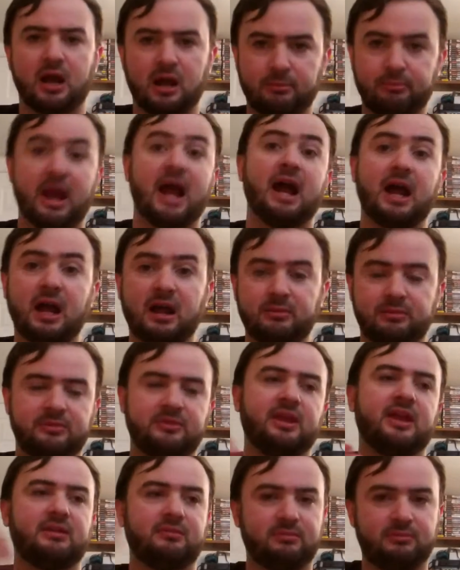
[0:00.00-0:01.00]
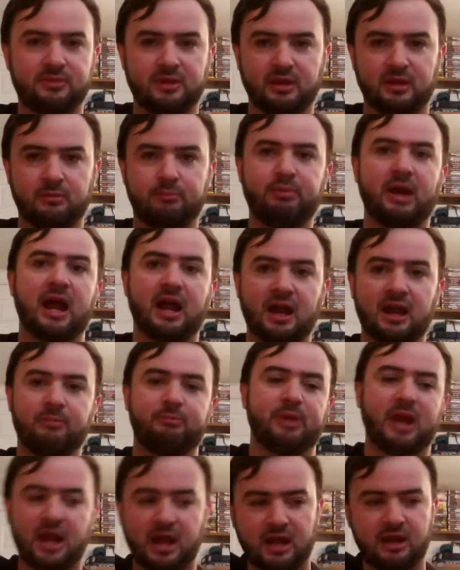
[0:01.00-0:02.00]
bam, then the bam
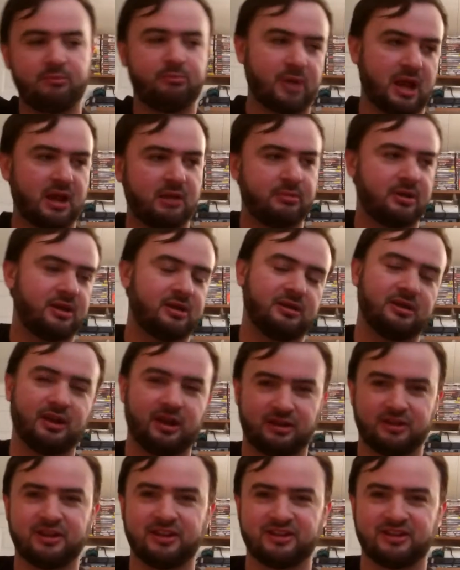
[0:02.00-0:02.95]
bam bam, you know,